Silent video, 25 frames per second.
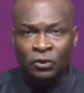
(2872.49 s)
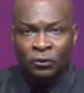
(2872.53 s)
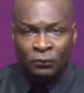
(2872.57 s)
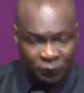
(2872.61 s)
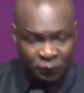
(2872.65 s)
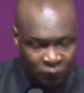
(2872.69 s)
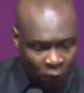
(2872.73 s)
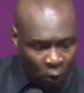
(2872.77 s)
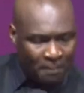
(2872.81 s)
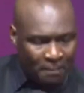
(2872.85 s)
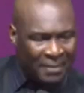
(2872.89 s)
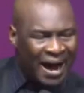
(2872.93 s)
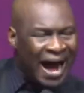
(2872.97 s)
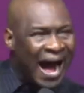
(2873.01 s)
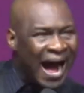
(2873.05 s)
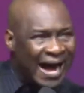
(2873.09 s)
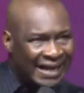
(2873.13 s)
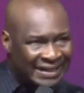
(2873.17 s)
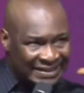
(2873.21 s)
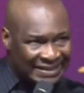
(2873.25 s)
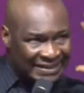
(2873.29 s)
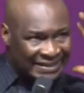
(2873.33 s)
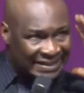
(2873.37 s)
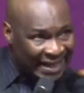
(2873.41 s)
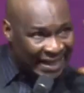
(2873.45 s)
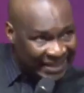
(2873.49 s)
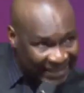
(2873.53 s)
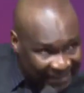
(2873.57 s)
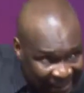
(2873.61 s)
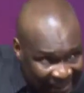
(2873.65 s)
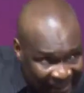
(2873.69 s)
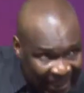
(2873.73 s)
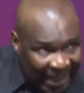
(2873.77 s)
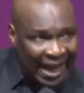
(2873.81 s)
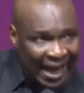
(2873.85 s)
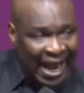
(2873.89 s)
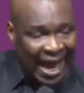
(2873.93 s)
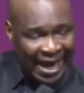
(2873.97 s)
from
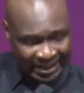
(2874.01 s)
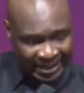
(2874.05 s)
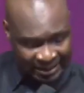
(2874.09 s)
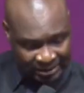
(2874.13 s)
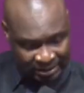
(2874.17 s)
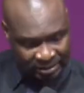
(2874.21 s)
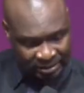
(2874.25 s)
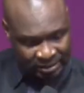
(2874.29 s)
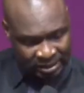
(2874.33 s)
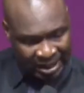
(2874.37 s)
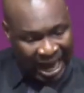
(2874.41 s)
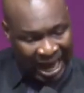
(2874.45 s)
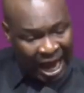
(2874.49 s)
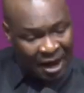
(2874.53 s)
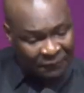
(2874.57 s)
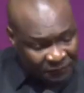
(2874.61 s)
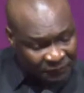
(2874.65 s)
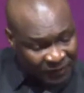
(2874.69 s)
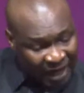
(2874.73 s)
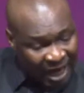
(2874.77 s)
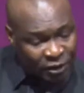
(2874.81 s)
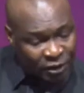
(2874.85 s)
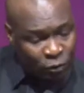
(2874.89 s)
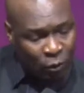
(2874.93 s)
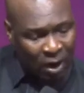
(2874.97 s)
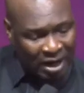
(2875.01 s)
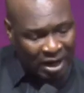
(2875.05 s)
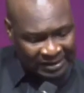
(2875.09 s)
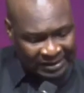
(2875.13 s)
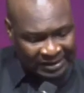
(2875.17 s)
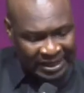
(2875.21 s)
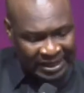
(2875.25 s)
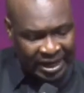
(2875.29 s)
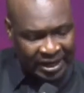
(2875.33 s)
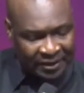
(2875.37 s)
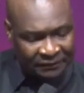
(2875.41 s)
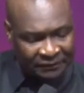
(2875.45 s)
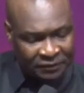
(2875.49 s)
accessing light after you are
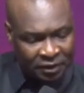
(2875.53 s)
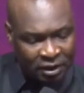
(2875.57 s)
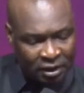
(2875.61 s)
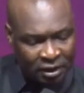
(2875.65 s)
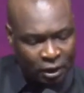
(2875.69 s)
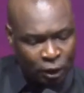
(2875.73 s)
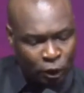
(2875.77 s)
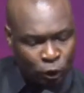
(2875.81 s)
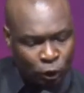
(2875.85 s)
saved